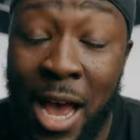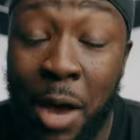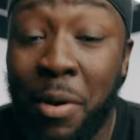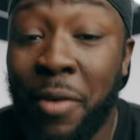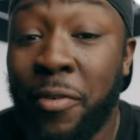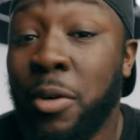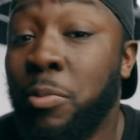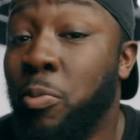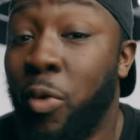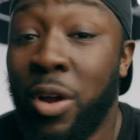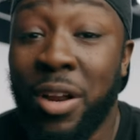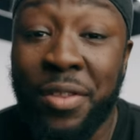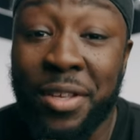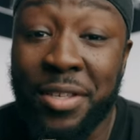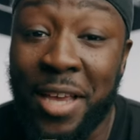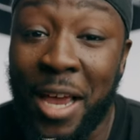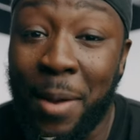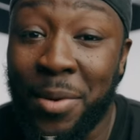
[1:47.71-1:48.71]
However, one of
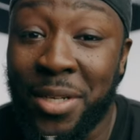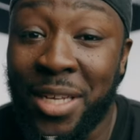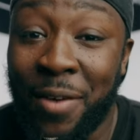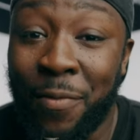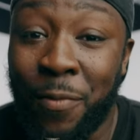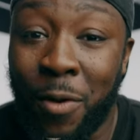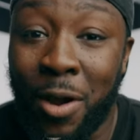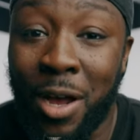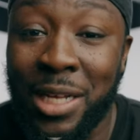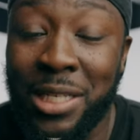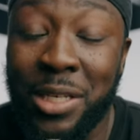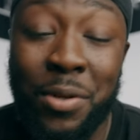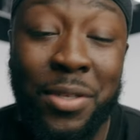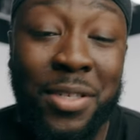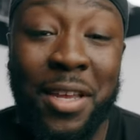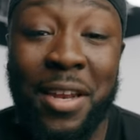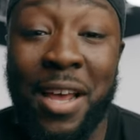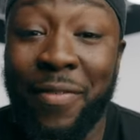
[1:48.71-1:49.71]
these cameras have RAW, so
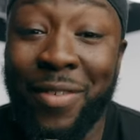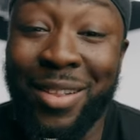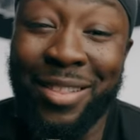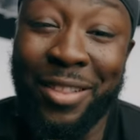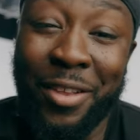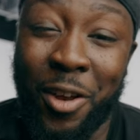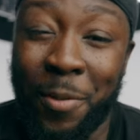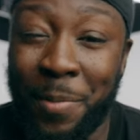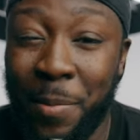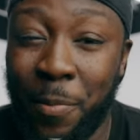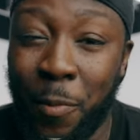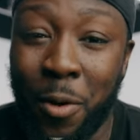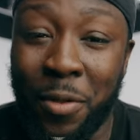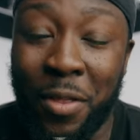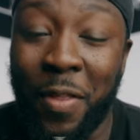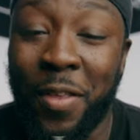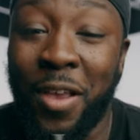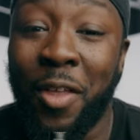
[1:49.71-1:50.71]
it's going to have a little bit
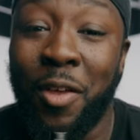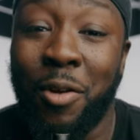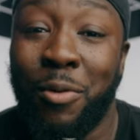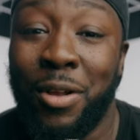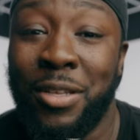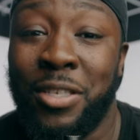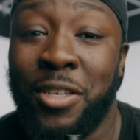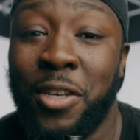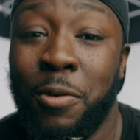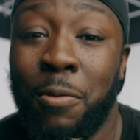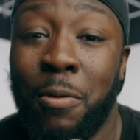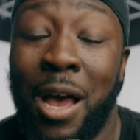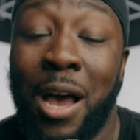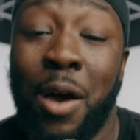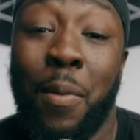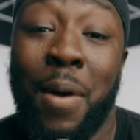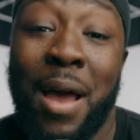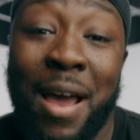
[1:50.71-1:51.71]
more than the other ones do.
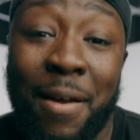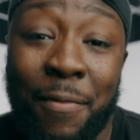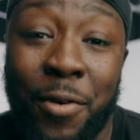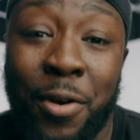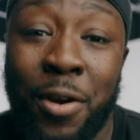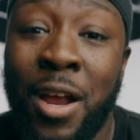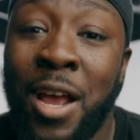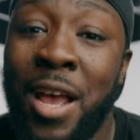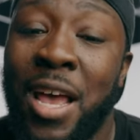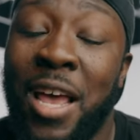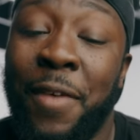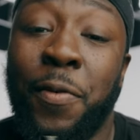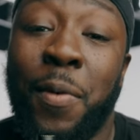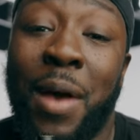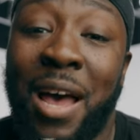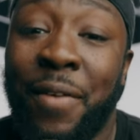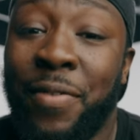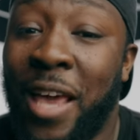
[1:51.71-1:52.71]
However, if
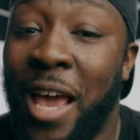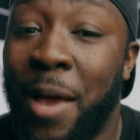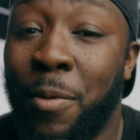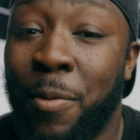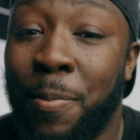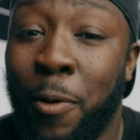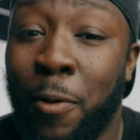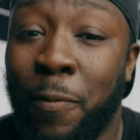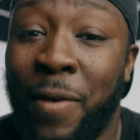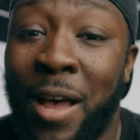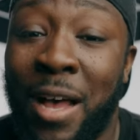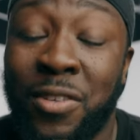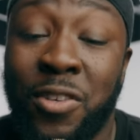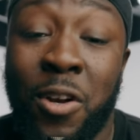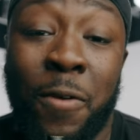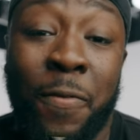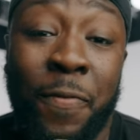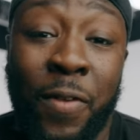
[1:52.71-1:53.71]
you have camera profiles
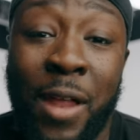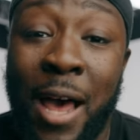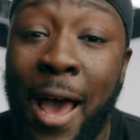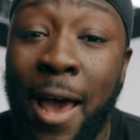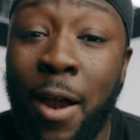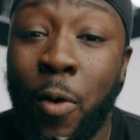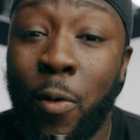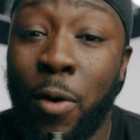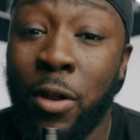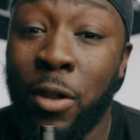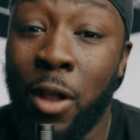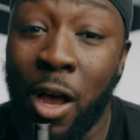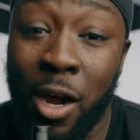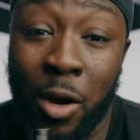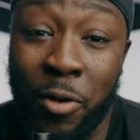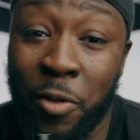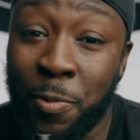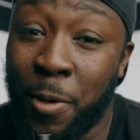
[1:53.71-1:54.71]
that are flat or in
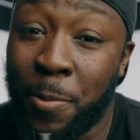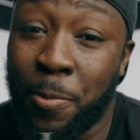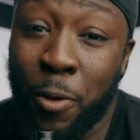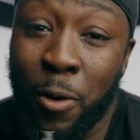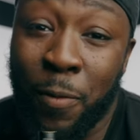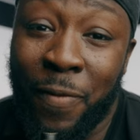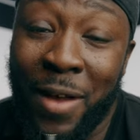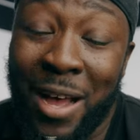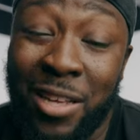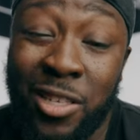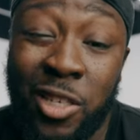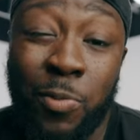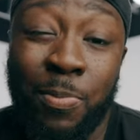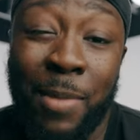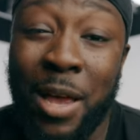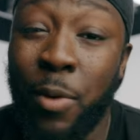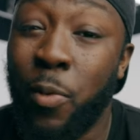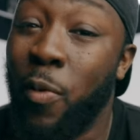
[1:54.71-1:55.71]
logarithmic profiles, you
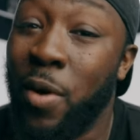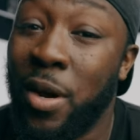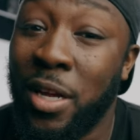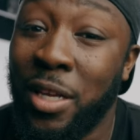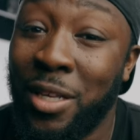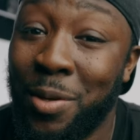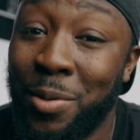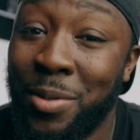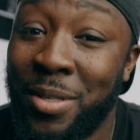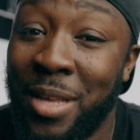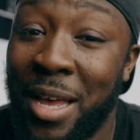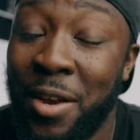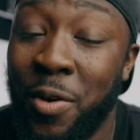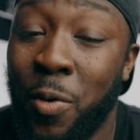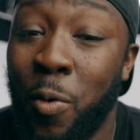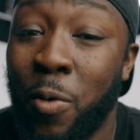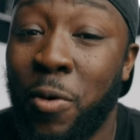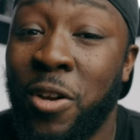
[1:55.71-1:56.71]
might want to use that
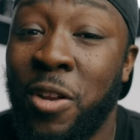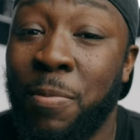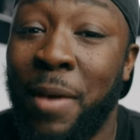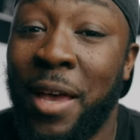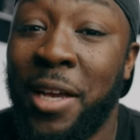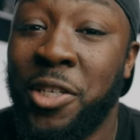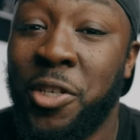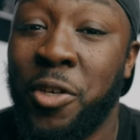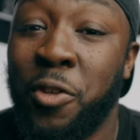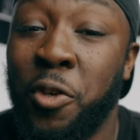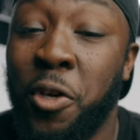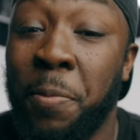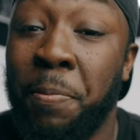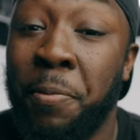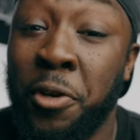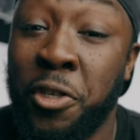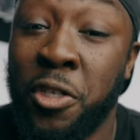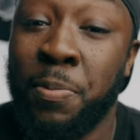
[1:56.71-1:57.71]
in order to make sure that you can
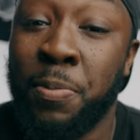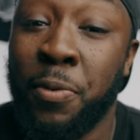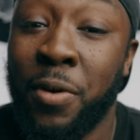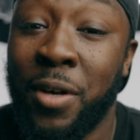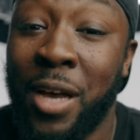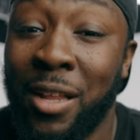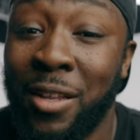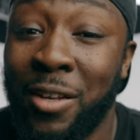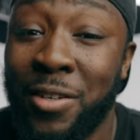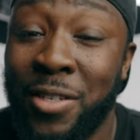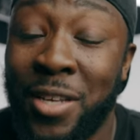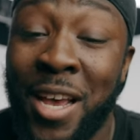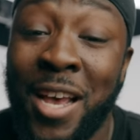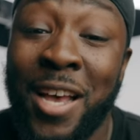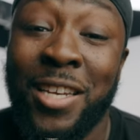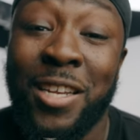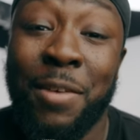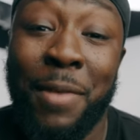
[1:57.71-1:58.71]
push and pull colors
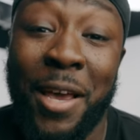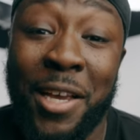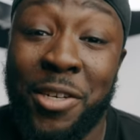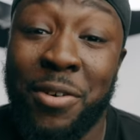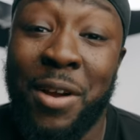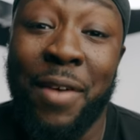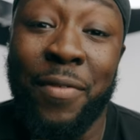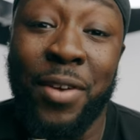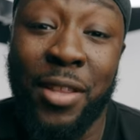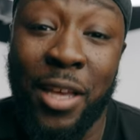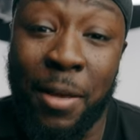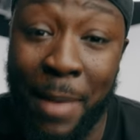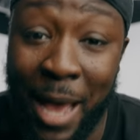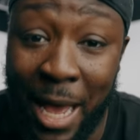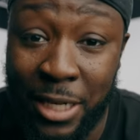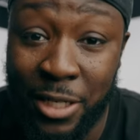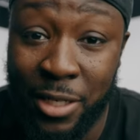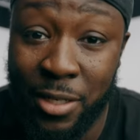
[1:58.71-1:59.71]
to make sure everything
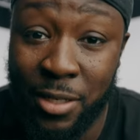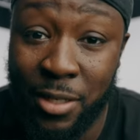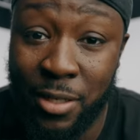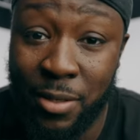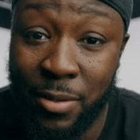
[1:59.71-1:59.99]
matches.